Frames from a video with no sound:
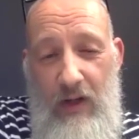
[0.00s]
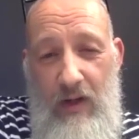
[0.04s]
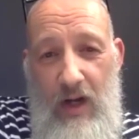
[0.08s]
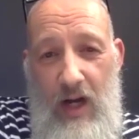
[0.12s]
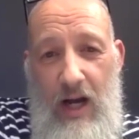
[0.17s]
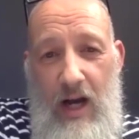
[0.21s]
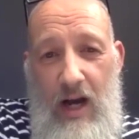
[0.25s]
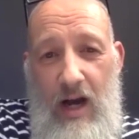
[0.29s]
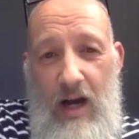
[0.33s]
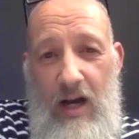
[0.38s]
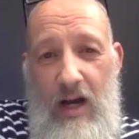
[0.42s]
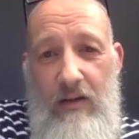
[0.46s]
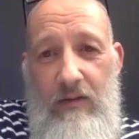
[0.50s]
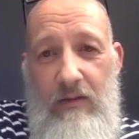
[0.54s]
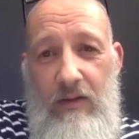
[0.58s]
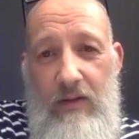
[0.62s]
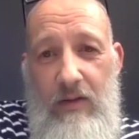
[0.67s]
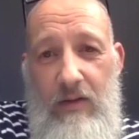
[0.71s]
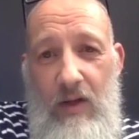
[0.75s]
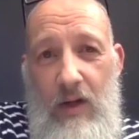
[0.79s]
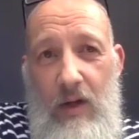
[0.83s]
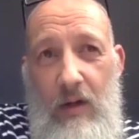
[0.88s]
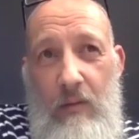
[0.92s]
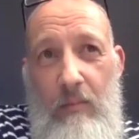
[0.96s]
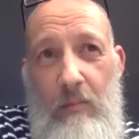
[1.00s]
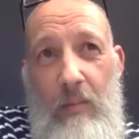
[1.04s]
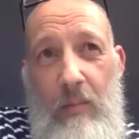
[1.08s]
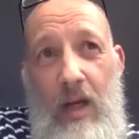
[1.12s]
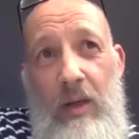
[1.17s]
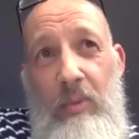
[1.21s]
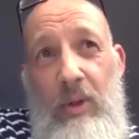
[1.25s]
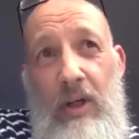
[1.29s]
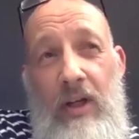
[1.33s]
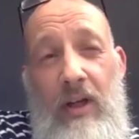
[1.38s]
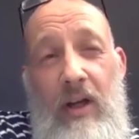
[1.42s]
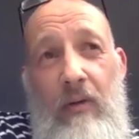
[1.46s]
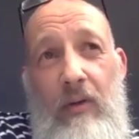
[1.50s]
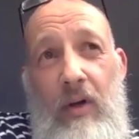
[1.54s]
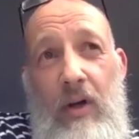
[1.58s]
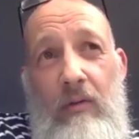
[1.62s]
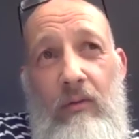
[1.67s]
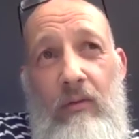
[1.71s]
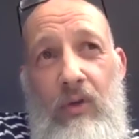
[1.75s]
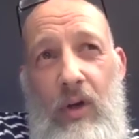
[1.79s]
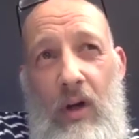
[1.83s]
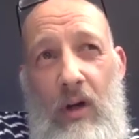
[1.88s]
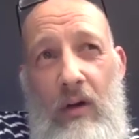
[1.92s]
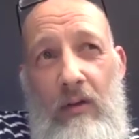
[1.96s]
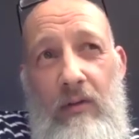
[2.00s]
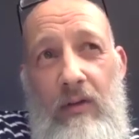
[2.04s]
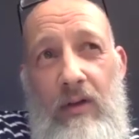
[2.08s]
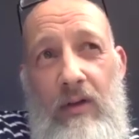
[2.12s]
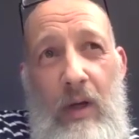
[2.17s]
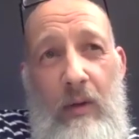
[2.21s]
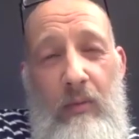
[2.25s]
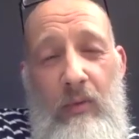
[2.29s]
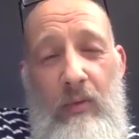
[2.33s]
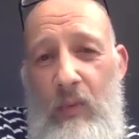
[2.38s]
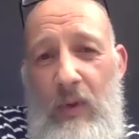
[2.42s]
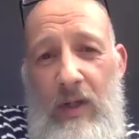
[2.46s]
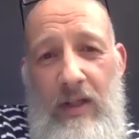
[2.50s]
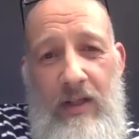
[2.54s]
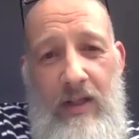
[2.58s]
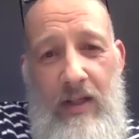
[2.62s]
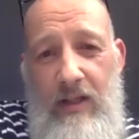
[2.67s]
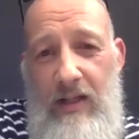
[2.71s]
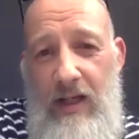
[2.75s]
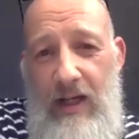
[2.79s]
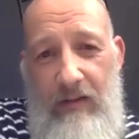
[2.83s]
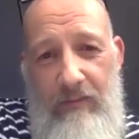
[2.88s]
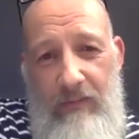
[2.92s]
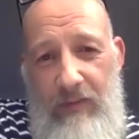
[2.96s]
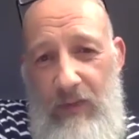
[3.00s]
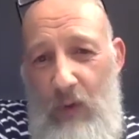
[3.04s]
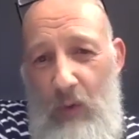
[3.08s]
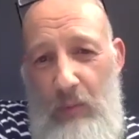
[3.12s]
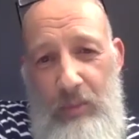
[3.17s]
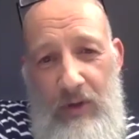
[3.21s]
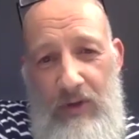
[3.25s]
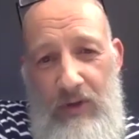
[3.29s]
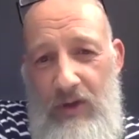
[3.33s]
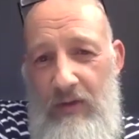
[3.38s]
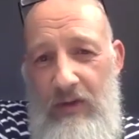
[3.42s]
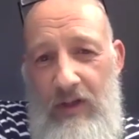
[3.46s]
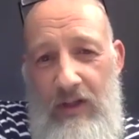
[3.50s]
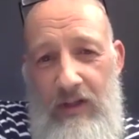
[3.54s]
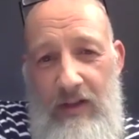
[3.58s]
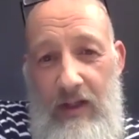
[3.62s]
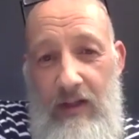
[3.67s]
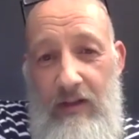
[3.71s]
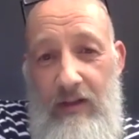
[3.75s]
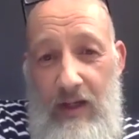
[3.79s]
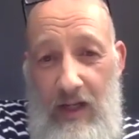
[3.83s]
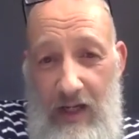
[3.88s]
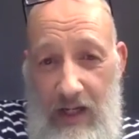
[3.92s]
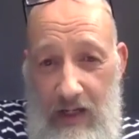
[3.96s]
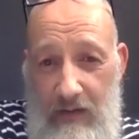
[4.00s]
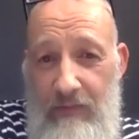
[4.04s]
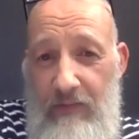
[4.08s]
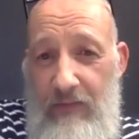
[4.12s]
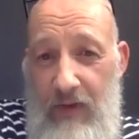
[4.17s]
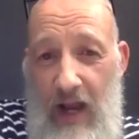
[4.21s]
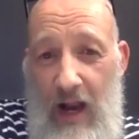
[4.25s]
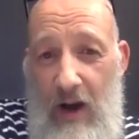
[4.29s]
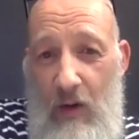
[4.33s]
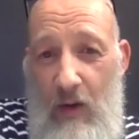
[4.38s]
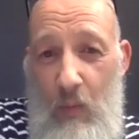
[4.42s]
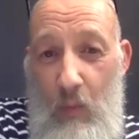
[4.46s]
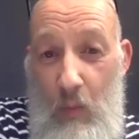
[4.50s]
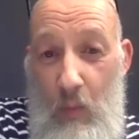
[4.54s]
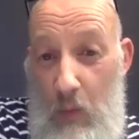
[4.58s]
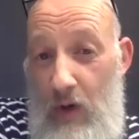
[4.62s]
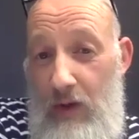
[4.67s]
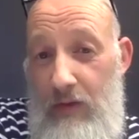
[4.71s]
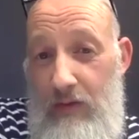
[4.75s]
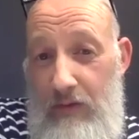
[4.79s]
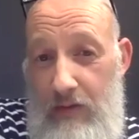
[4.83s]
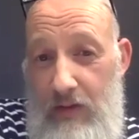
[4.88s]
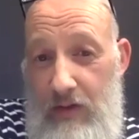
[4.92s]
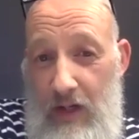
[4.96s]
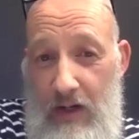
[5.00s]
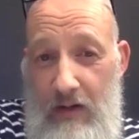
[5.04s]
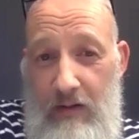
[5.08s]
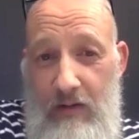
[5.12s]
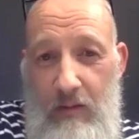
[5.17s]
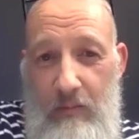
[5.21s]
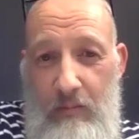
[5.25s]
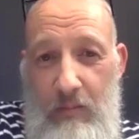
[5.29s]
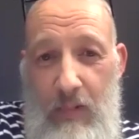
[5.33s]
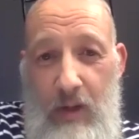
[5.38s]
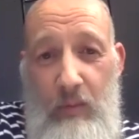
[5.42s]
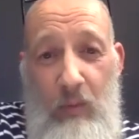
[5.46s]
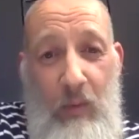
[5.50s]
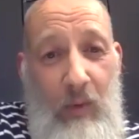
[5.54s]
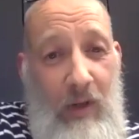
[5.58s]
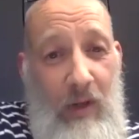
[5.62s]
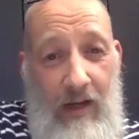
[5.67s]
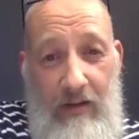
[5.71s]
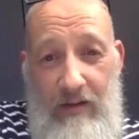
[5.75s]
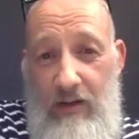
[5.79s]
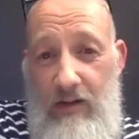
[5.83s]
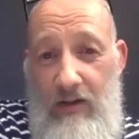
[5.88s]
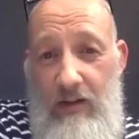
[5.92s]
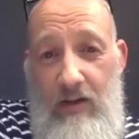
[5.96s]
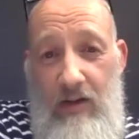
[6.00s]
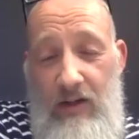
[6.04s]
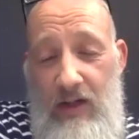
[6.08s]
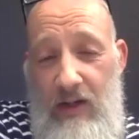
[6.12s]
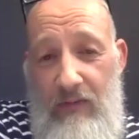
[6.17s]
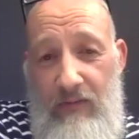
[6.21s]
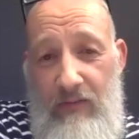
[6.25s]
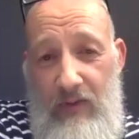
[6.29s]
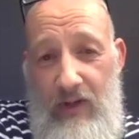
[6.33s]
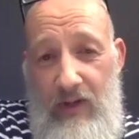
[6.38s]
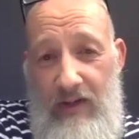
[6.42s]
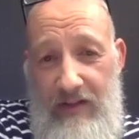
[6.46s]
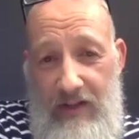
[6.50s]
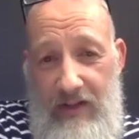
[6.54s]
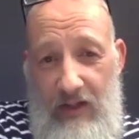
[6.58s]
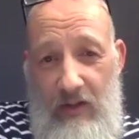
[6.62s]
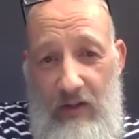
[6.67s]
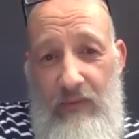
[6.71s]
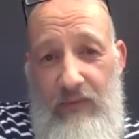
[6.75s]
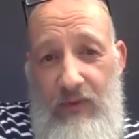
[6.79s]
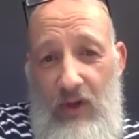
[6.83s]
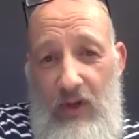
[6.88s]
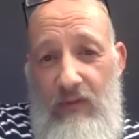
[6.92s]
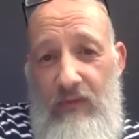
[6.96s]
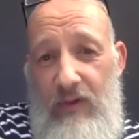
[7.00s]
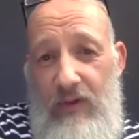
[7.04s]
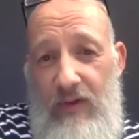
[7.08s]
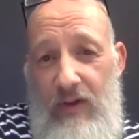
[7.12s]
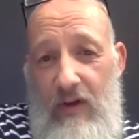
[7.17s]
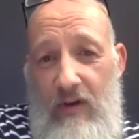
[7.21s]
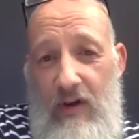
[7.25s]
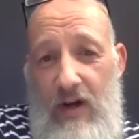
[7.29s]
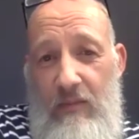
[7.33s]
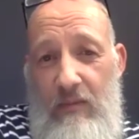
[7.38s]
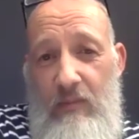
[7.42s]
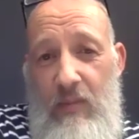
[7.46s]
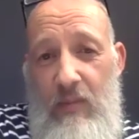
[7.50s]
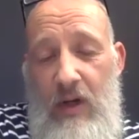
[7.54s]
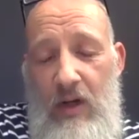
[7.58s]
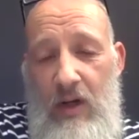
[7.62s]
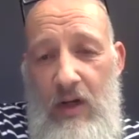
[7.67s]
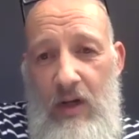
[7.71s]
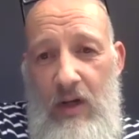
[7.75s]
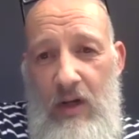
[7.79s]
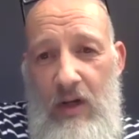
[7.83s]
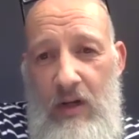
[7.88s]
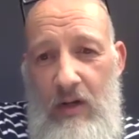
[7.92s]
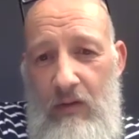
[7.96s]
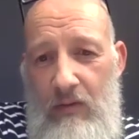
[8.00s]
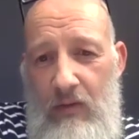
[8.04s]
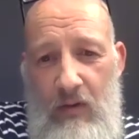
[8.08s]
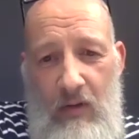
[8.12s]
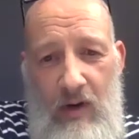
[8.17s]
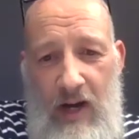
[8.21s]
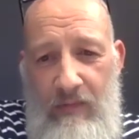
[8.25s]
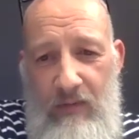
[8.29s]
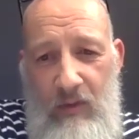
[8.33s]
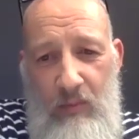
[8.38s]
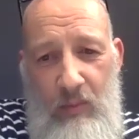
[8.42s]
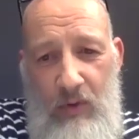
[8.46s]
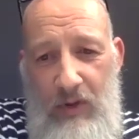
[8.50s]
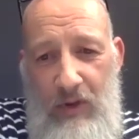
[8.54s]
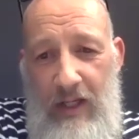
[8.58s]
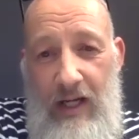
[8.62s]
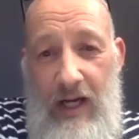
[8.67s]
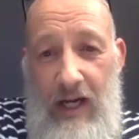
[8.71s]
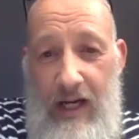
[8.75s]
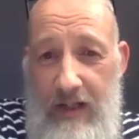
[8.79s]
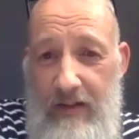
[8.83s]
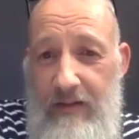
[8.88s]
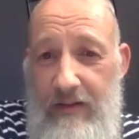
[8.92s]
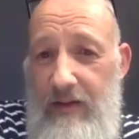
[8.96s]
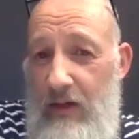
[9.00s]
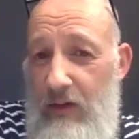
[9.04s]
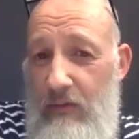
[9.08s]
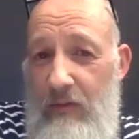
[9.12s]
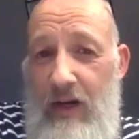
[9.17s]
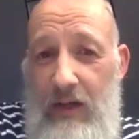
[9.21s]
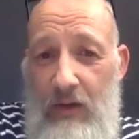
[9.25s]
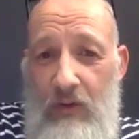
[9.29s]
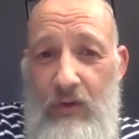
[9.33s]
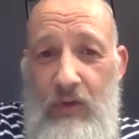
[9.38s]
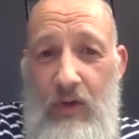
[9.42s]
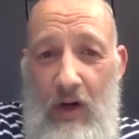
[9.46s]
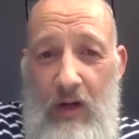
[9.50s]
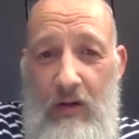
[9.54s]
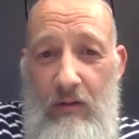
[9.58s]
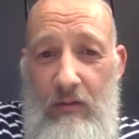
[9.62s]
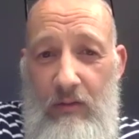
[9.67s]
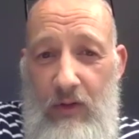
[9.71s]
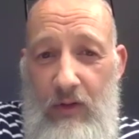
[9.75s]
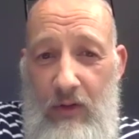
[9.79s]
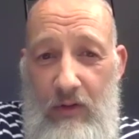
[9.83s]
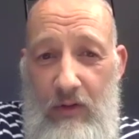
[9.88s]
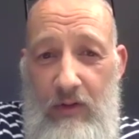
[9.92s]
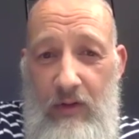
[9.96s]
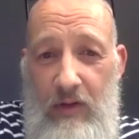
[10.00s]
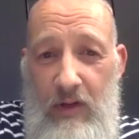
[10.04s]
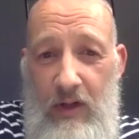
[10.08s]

and maybe in our own childhoods maybe we didn't have the opportunity to have that wonder maybe we had to learn it for ourselves over time you know not everybody has a great childhood